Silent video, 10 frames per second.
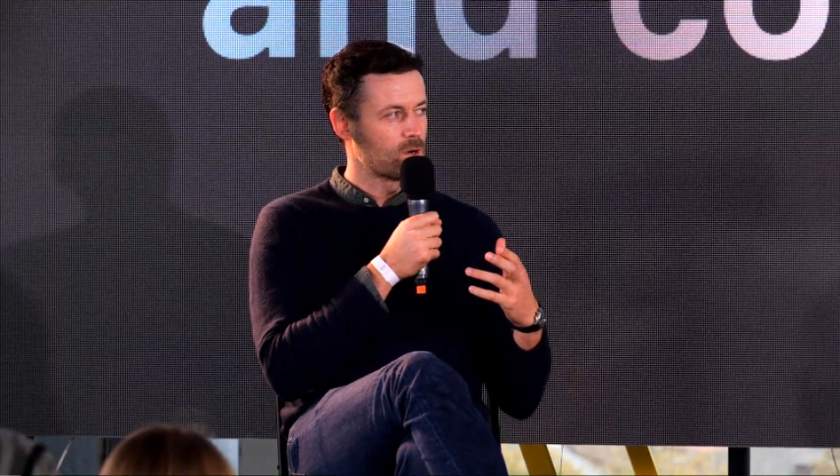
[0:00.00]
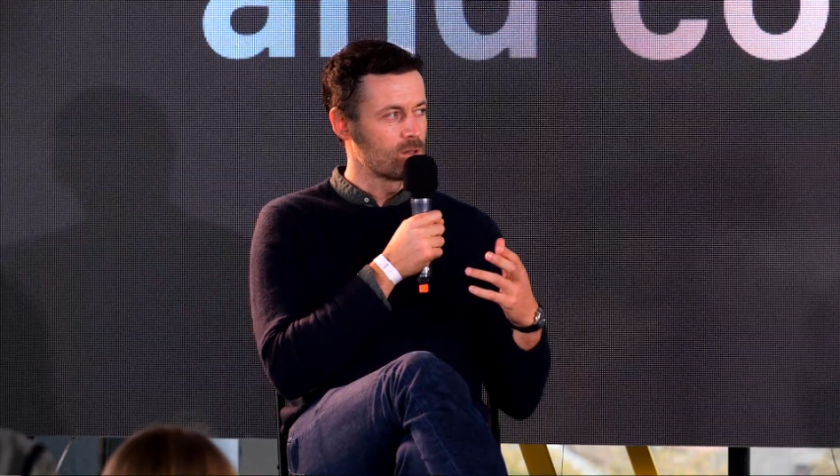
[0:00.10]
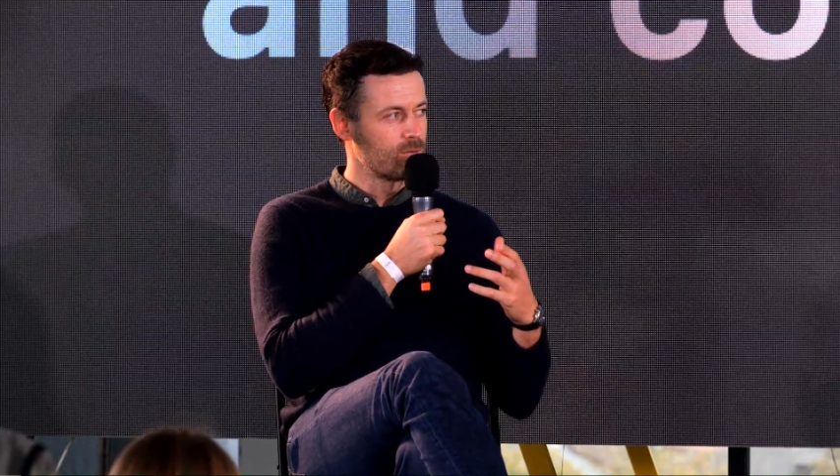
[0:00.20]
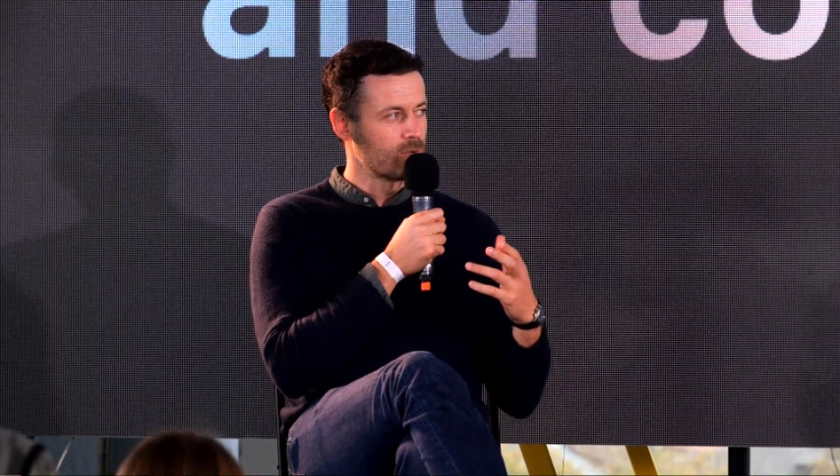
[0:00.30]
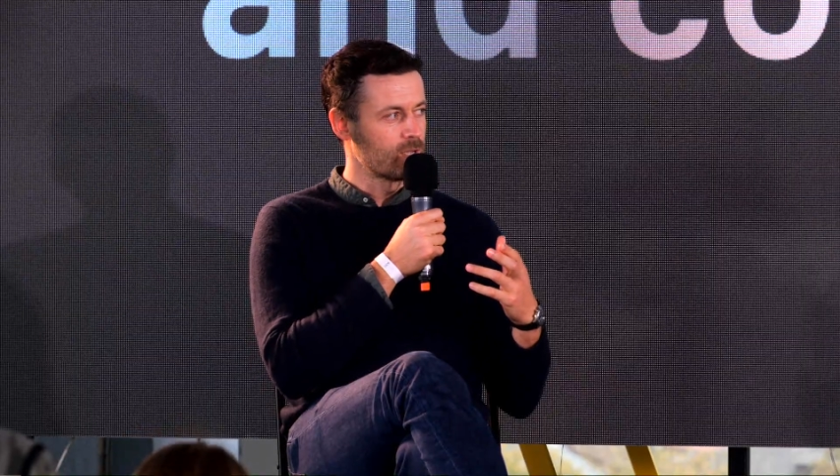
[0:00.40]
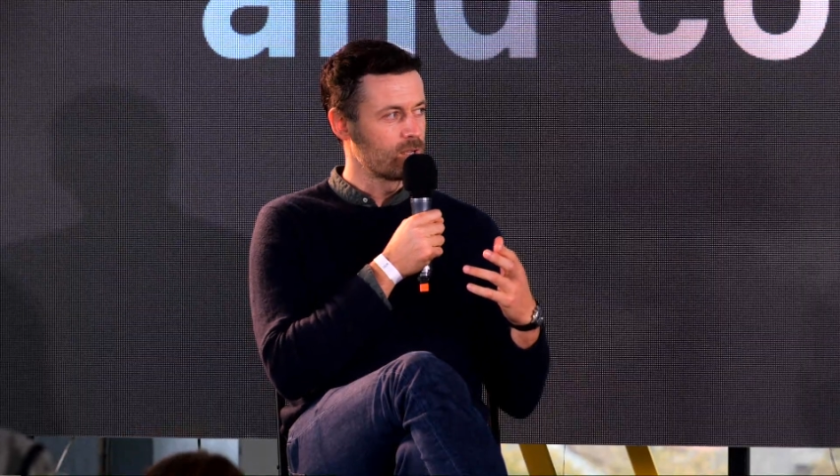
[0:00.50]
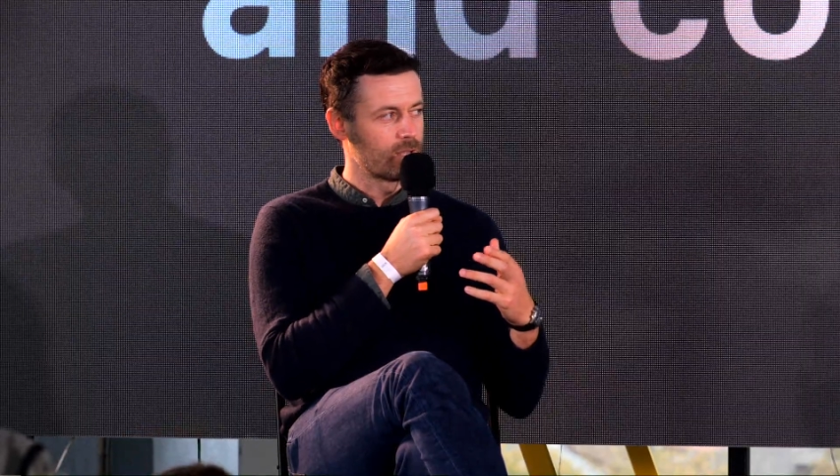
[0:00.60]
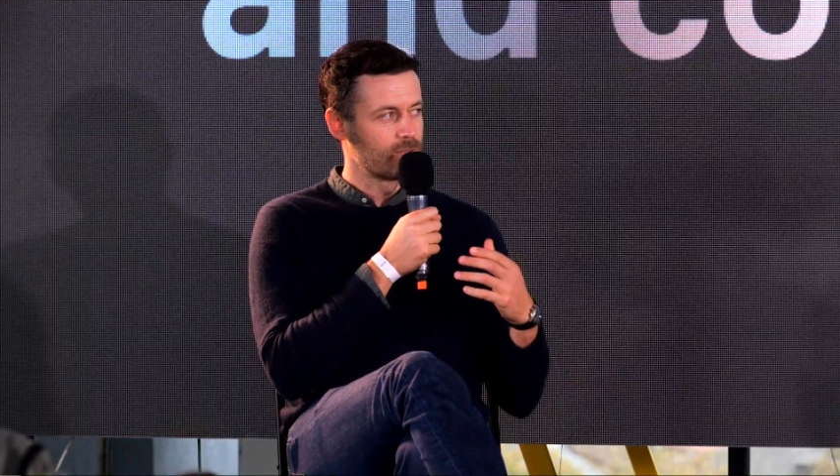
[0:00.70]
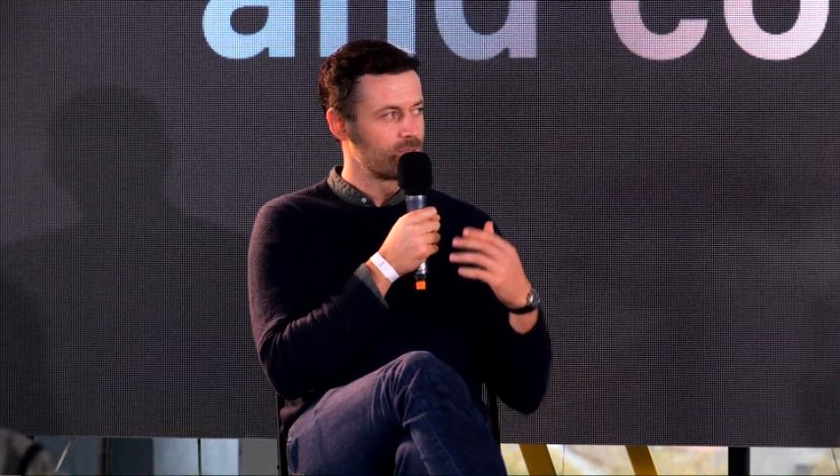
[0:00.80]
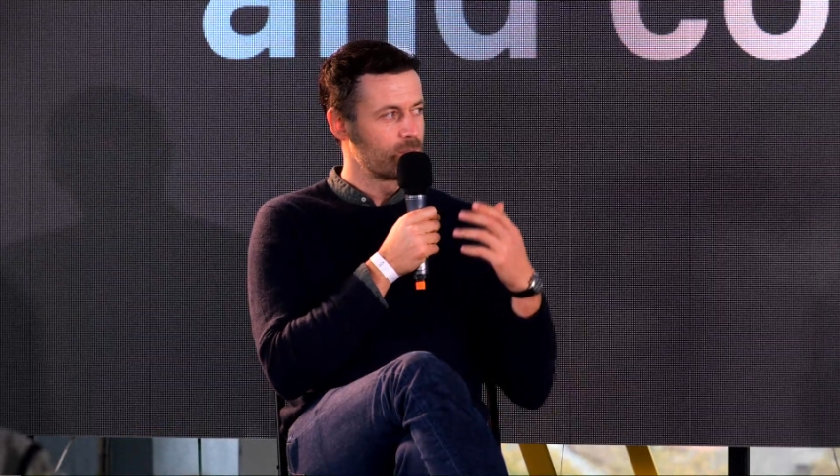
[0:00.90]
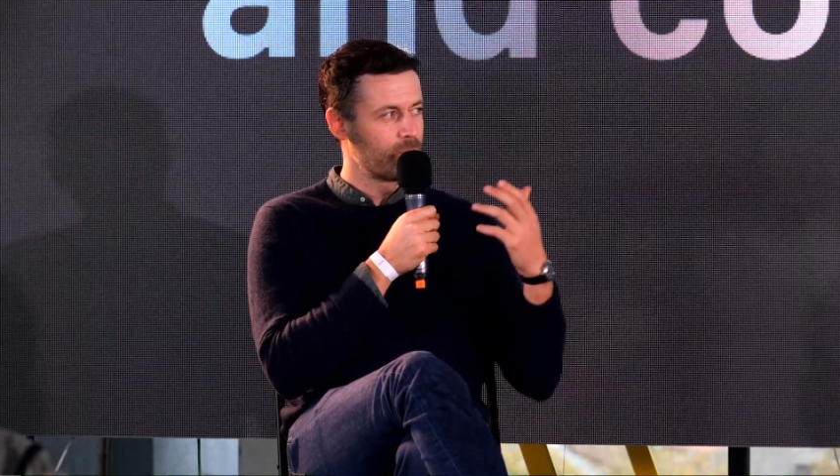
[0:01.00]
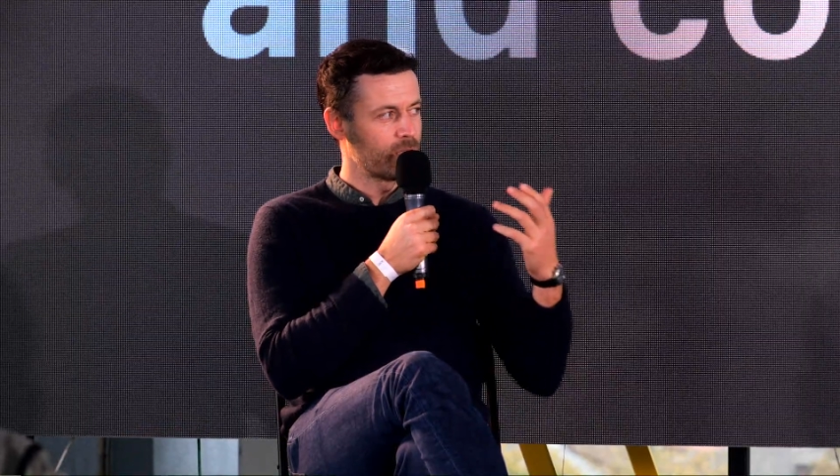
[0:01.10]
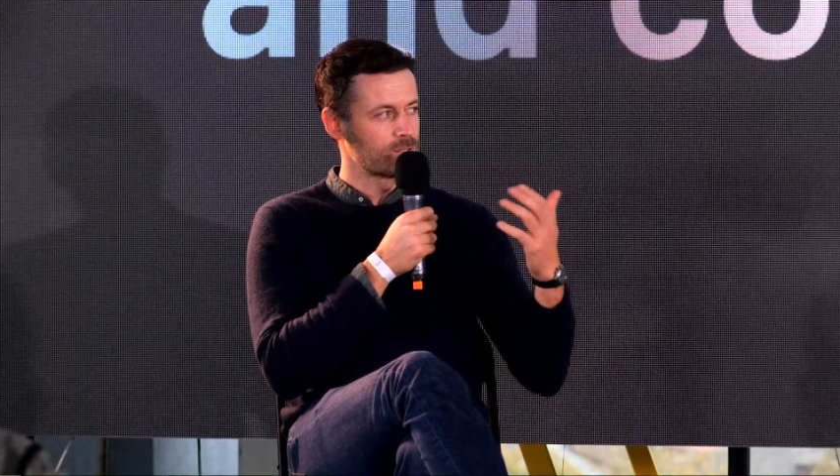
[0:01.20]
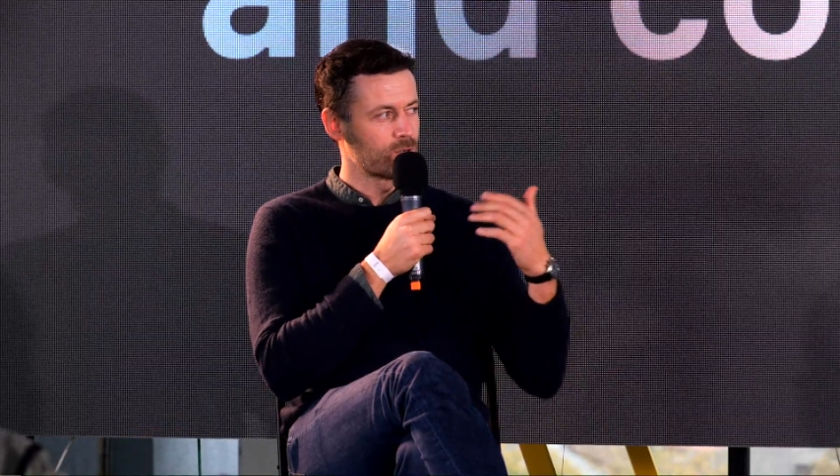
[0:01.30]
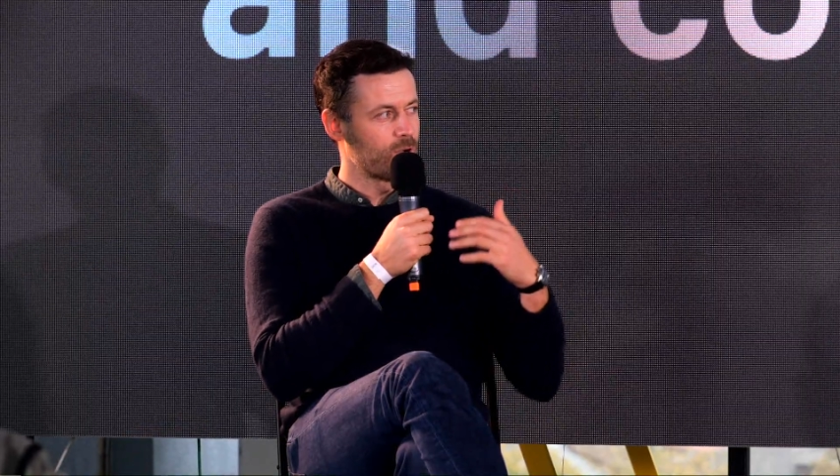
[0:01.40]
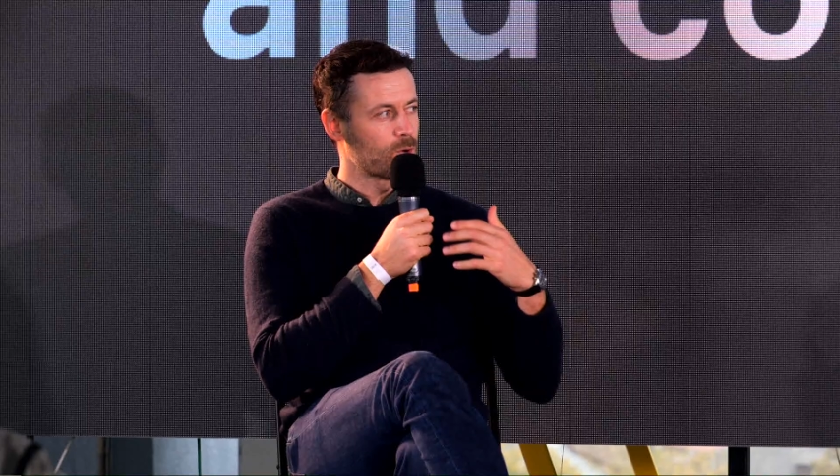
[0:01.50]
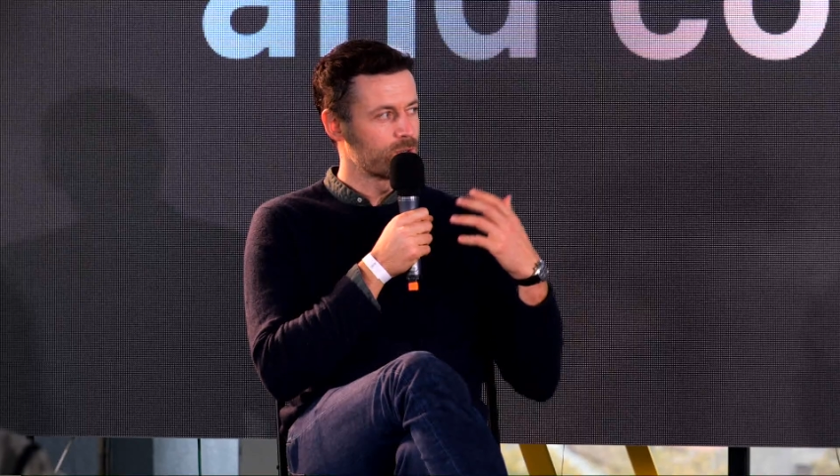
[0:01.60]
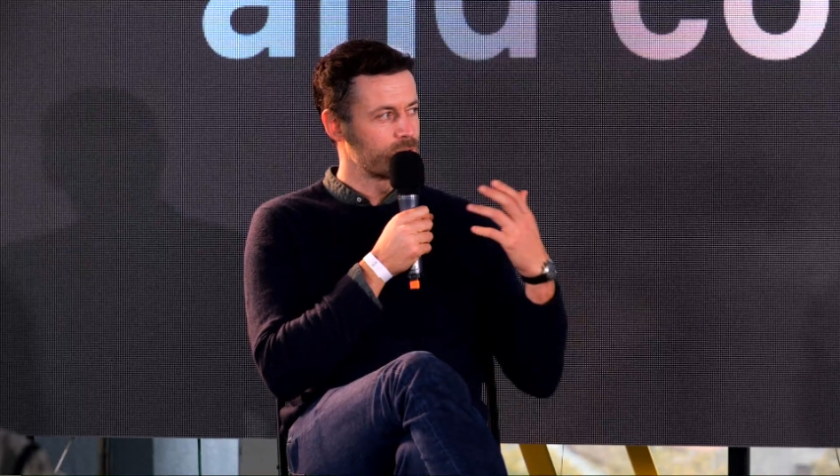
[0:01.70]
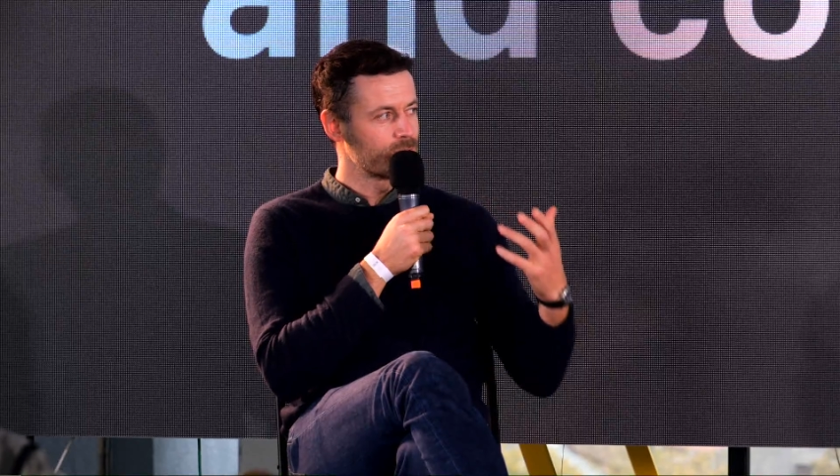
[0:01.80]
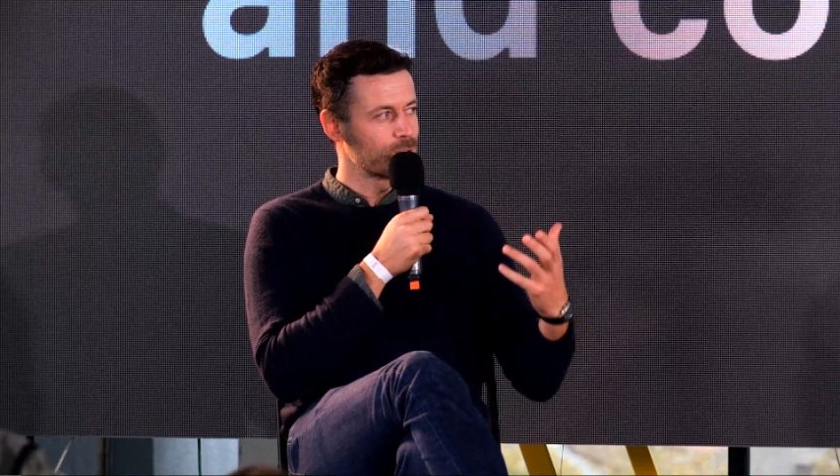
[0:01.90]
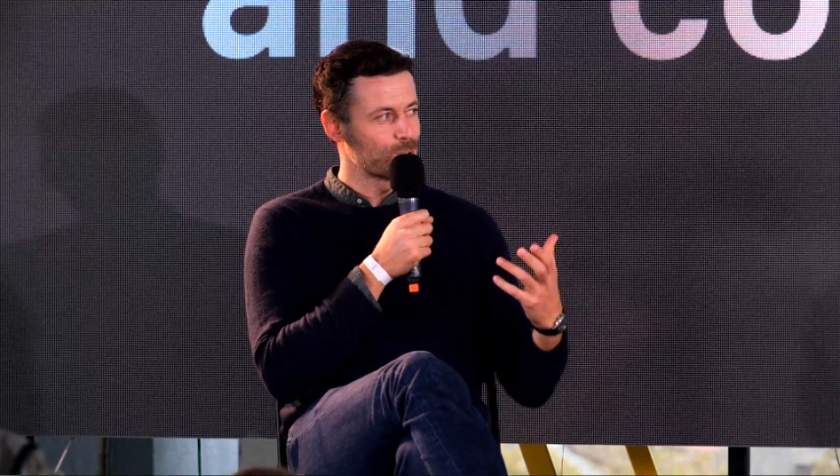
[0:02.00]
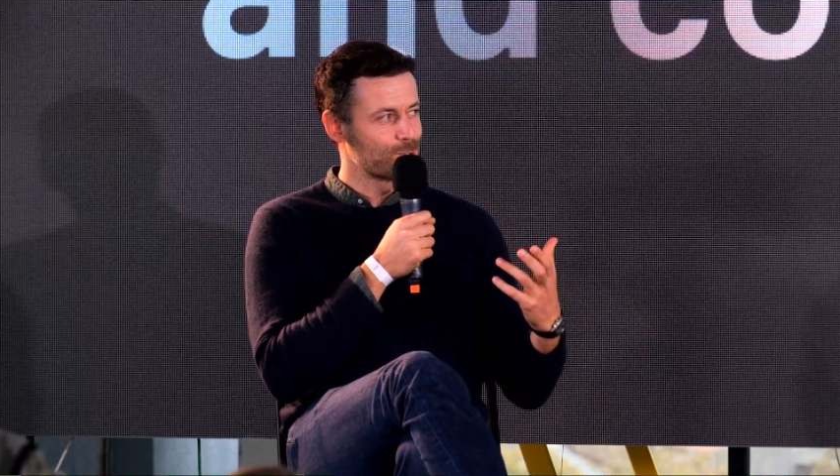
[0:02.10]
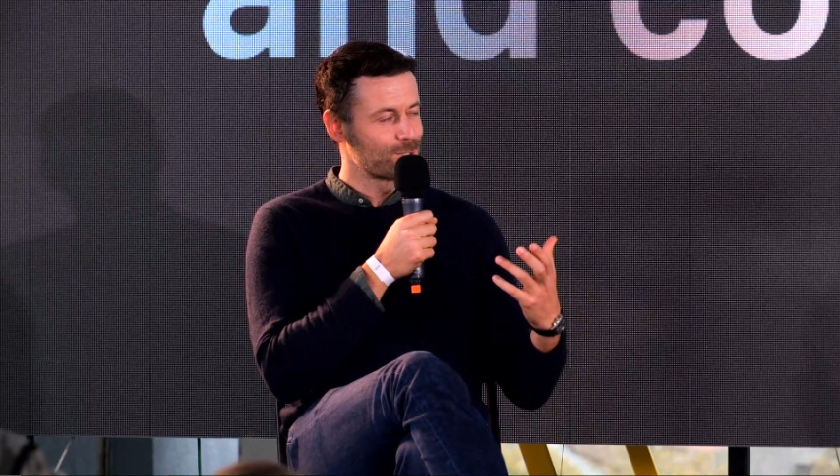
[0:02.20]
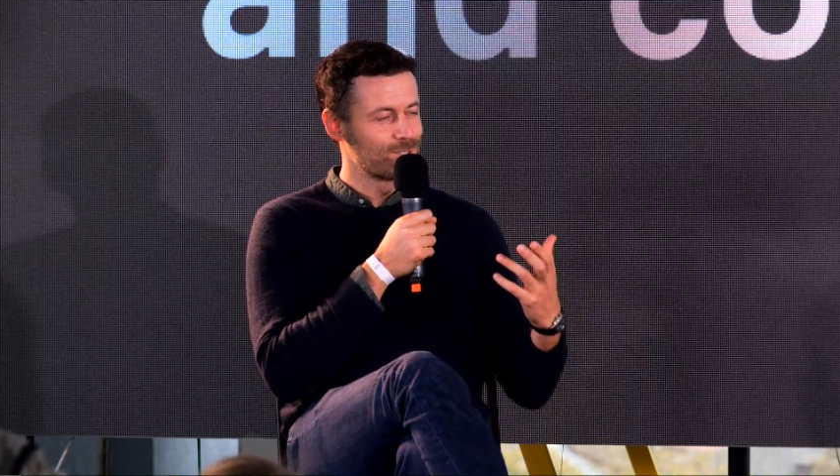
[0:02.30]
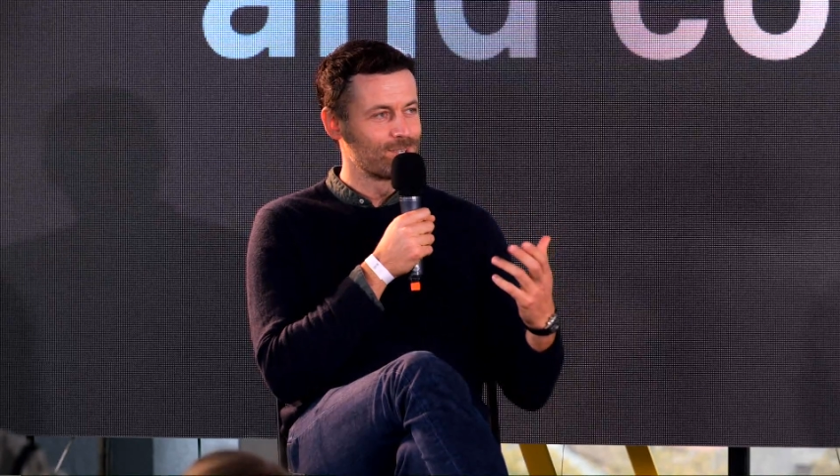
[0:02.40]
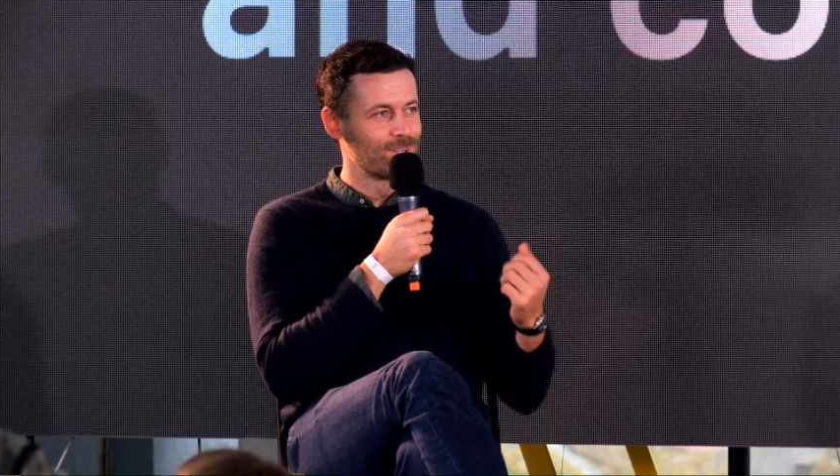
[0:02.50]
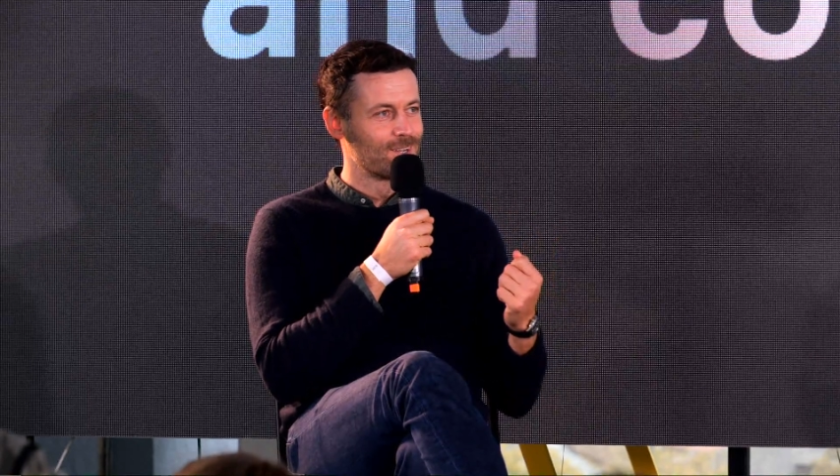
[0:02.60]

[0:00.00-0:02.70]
are living in, and depends on our decisions.